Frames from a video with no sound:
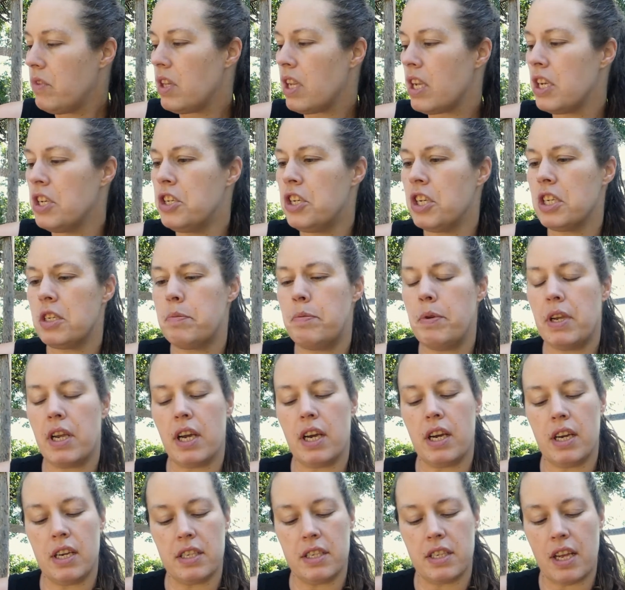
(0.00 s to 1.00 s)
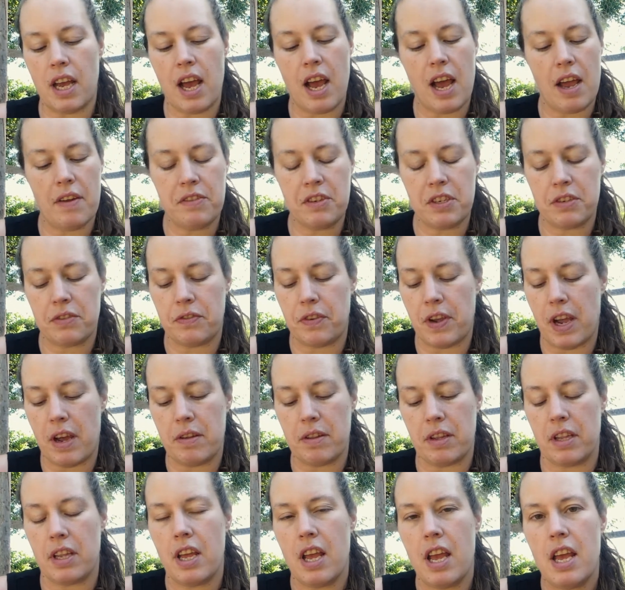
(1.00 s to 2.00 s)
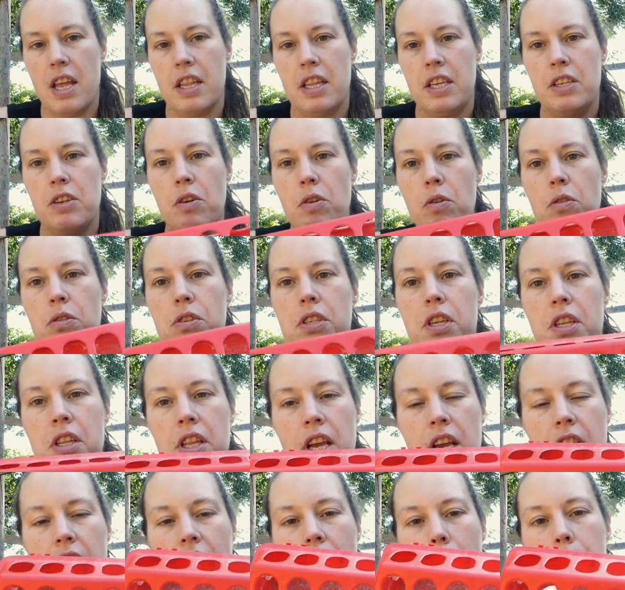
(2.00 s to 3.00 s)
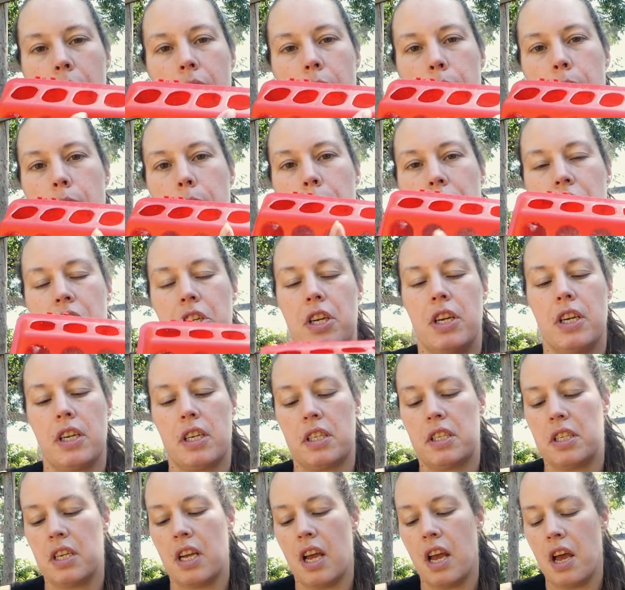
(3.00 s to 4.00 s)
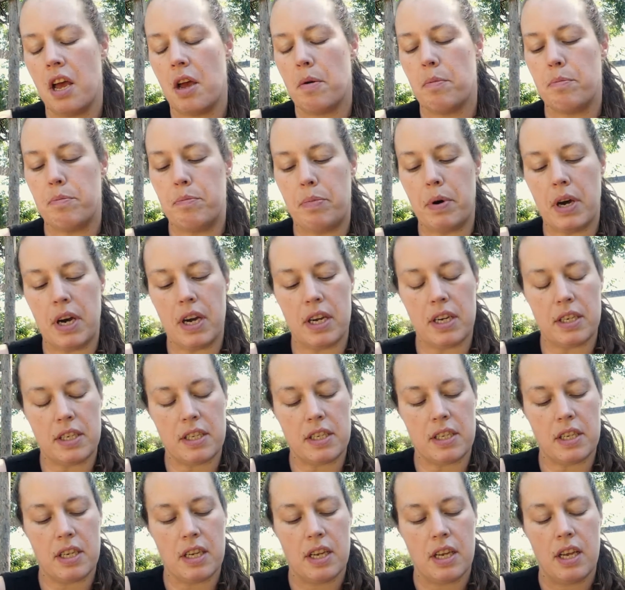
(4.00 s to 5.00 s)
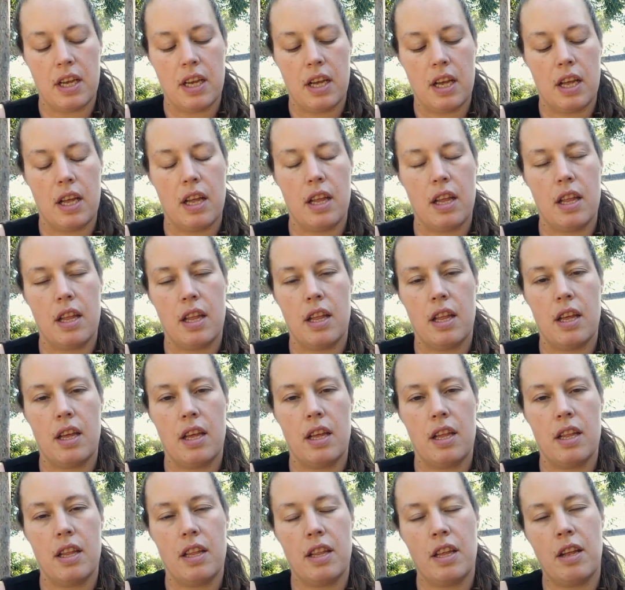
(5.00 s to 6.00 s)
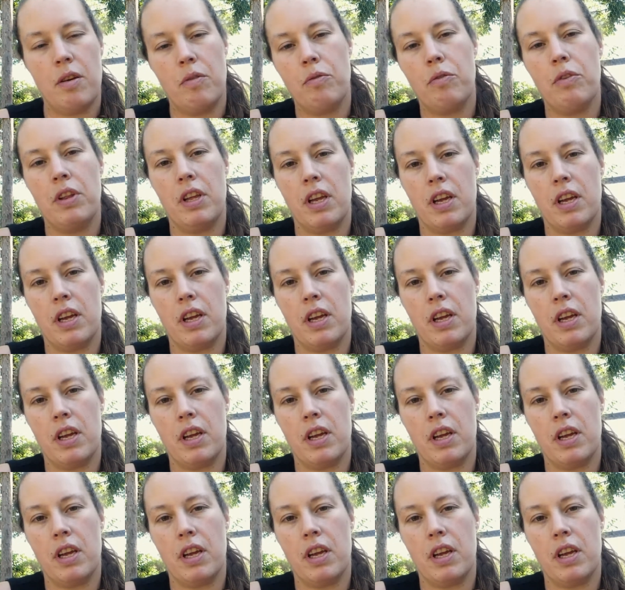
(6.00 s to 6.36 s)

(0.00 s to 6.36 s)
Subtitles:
Just because I've just found that these holes, they accommodate baby chicks, but they don't really